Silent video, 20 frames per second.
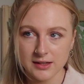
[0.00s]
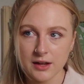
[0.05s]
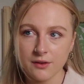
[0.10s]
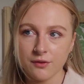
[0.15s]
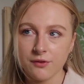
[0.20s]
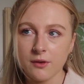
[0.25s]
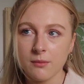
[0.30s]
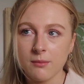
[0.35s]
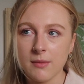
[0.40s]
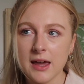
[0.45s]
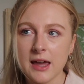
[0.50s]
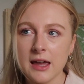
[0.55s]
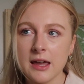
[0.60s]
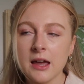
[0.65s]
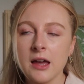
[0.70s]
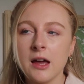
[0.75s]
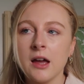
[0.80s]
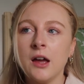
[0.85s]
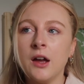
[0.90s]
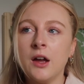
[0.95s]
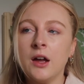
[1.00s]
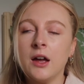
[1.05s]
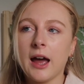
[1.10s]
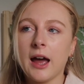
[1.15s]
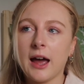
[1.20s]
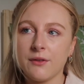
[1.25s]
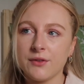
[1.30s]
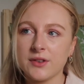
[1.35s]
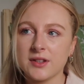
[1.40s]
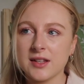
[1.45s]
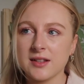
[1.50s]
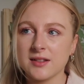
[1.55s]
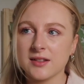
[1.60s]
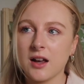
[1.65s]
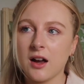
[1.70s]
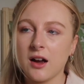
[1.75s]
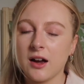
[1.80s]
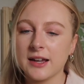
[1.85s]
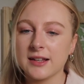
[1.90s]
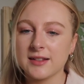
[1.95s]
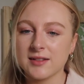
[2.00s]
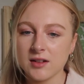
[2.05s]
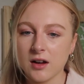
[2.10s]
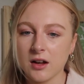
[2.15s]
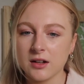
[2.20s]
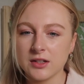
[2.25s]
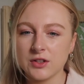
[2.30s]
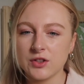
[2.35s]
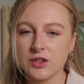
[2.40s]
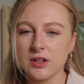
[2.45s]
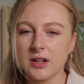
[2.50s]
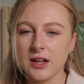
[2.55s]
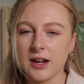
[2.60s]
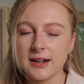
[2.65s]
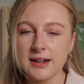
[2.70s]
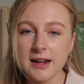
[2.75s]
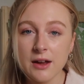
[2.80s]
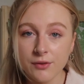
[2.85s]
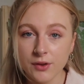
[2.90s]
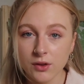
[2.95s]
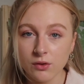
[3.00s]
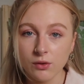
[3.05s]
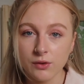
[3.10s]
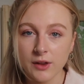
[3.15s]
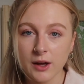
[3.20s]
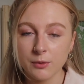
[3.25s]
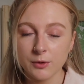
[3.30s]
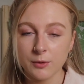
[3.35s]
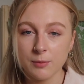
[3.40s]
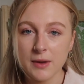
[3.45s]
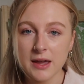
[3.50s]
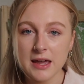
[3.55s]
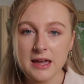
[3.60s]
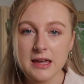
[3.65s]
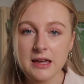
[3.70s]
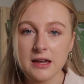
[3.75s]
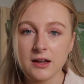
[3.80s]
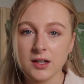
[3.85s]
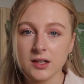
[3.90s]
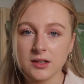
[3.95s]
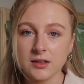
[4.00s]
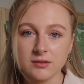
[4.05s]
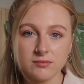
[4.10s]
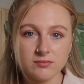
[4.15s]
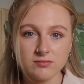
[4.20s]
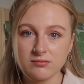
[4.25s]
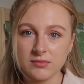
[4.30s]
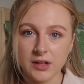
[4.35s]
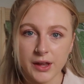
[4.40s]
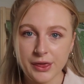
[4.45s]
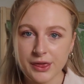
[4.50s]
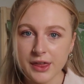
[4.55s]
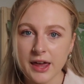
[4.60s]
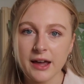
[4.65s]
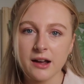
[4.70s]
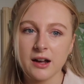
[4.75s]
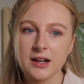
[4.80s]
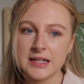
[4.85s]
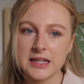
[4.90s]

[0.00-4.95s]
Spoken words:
Like, for me, ever since I started uni, I never thought that would be a thing.